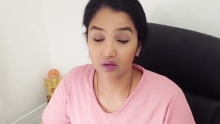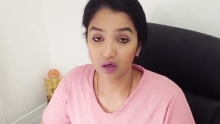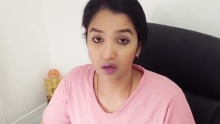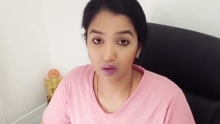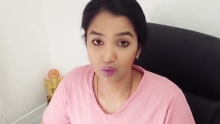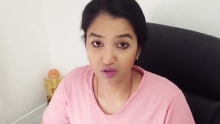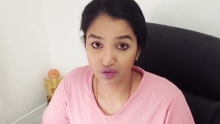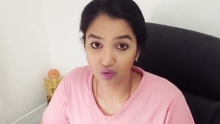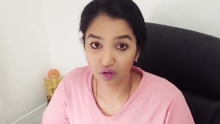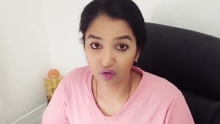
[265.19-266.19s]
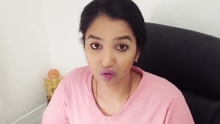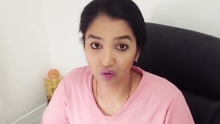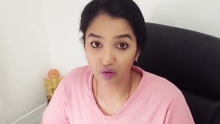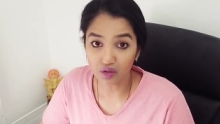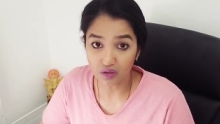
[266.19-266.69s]
uh, what's going
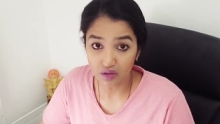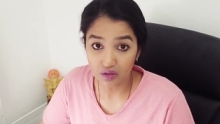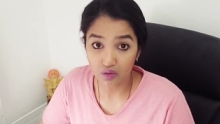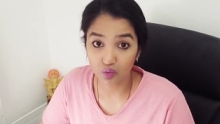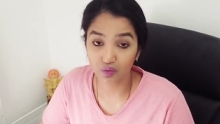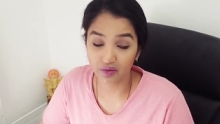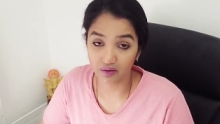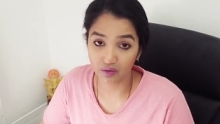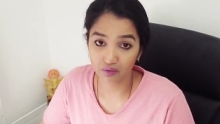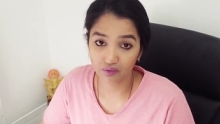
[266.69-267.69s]
on with you.